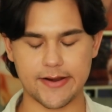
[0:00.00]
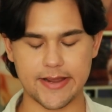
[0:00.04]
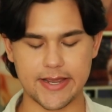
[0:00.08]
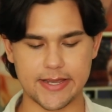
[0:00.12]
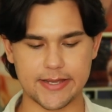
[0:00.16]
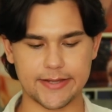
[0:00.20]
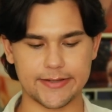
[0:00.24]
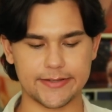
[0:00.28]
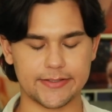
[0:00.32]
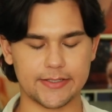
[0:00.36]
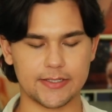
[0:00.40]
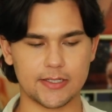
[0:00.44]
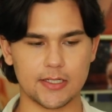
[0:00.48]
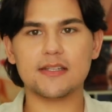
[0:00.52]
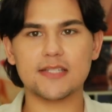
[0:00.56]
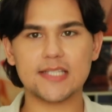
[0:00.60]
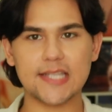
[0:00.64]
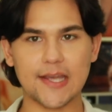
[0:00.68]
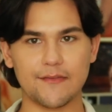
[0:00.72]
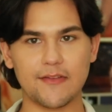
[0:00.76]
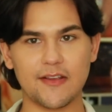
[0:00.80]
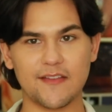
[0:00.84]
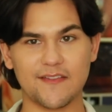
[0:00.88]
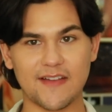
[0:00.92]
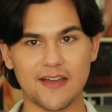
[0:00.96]
is
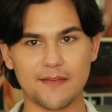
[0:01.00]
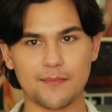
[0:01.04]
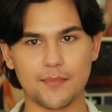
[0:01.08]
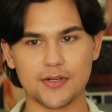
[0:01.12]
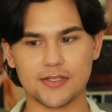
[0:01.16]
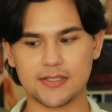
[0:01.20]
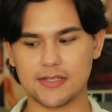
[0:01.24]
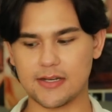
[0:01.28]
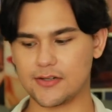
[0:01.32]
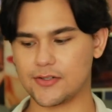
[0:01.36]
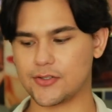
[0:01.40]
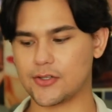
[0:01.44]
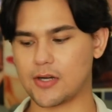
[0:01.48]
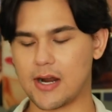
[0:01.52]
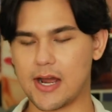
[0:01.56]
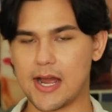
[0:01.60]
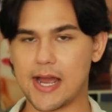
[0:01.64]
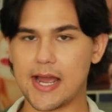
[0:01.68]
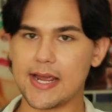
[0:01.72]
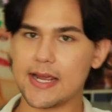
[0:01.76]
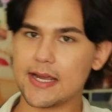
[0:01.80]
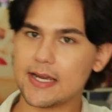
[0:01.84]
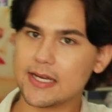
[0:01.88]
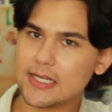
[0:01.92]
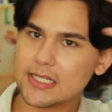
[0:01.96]
75%
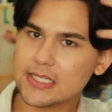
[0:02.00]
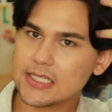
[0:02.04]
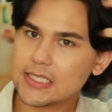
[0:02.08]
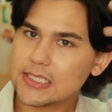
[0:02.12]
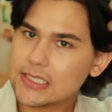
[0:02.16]
dry.